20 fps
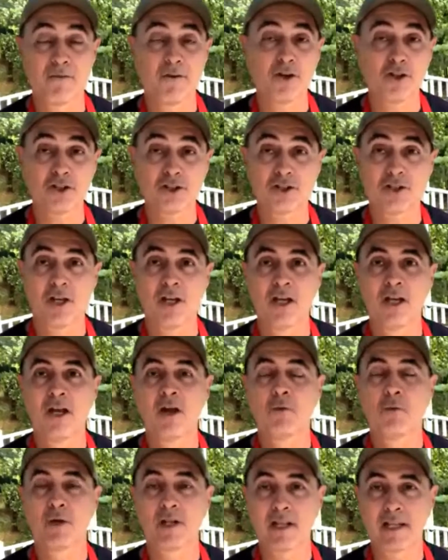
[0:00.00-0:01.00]
first
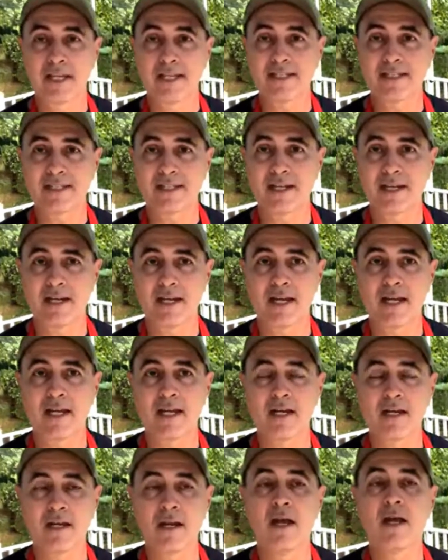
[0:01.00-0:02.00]
released it
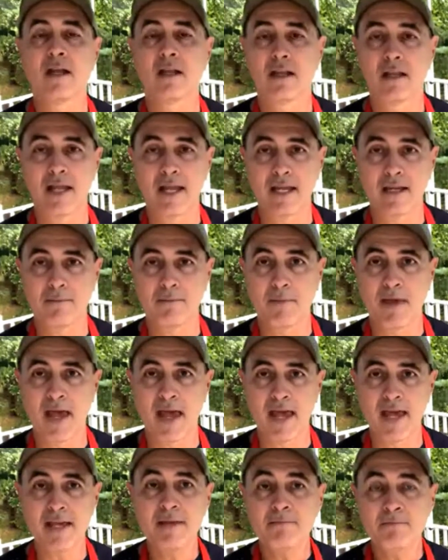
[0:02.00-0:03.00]
in late
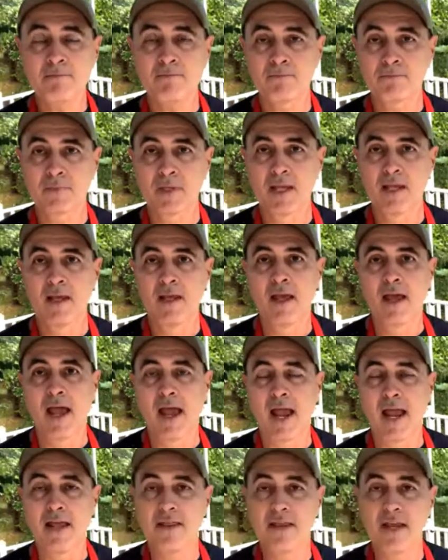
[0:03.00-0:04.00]
May,
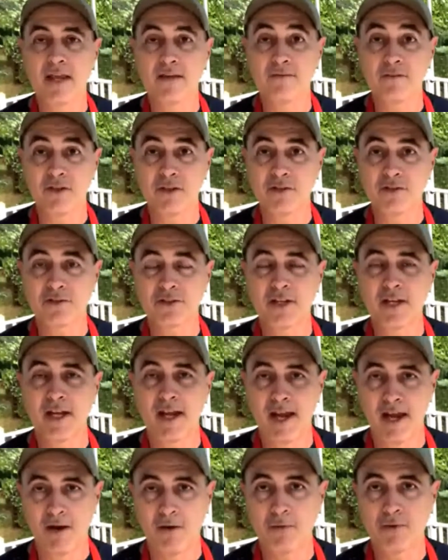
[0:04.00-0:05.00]
and they've used it
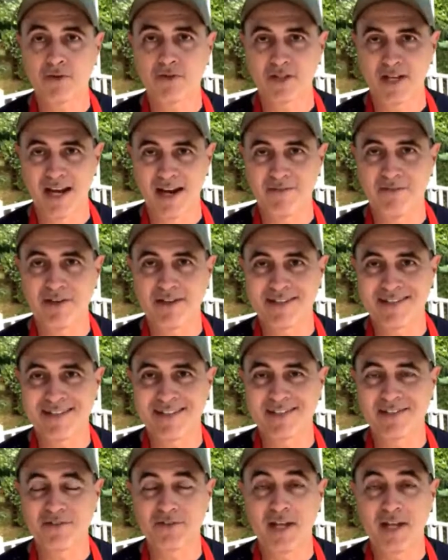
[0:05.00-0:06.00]
almost every
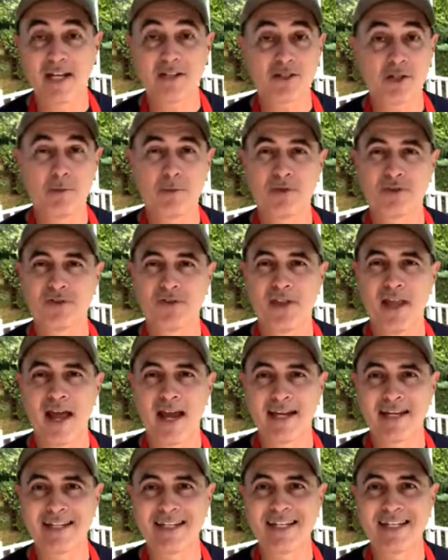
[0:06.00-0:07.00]
single day. It's almost
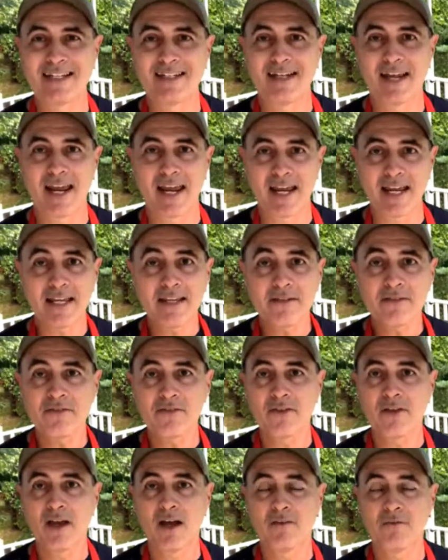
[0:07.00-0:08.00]
90
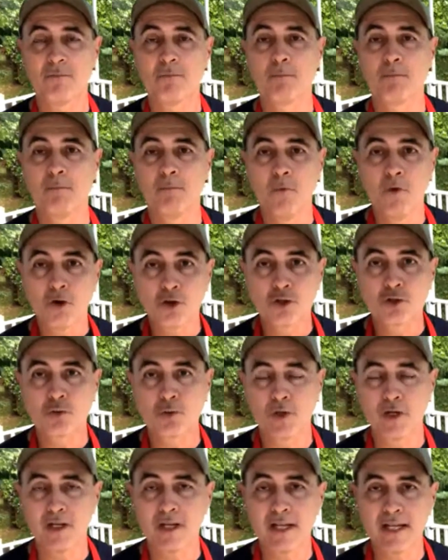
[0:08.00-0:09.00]
days of
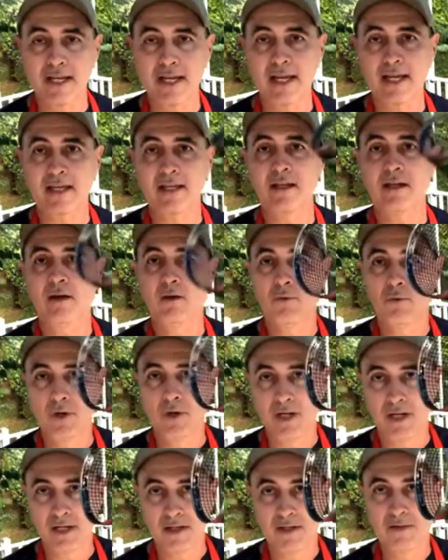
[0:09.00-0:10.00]
grilling
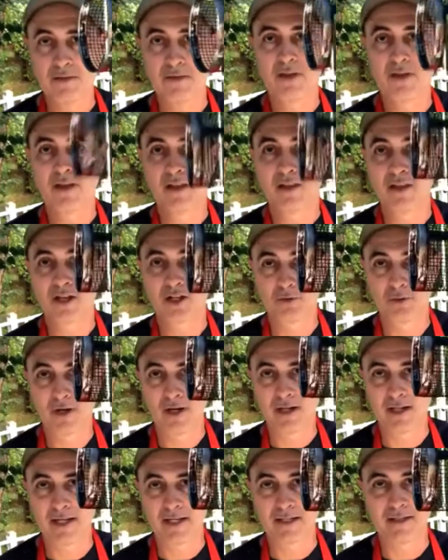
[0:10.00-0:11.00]
with the
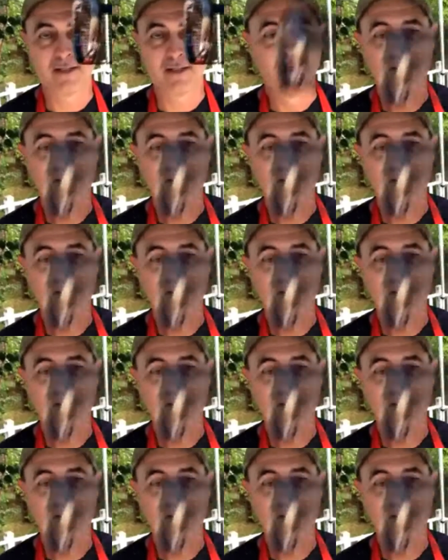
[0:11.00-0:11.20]
Grillie.